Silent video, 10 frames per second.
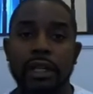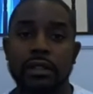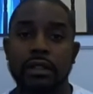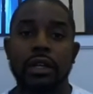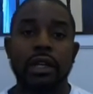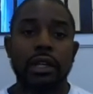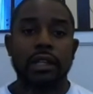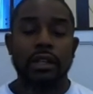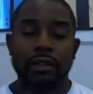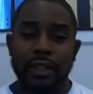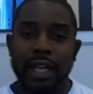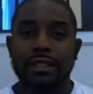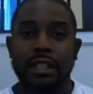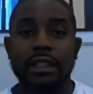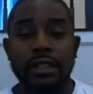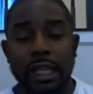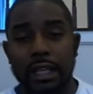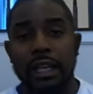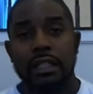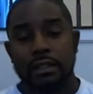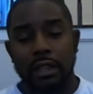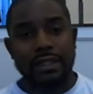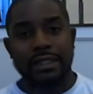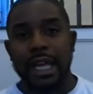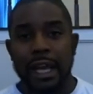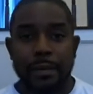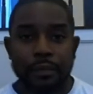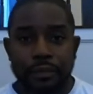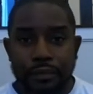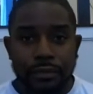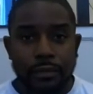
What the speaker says: So that's a good thing. So list that.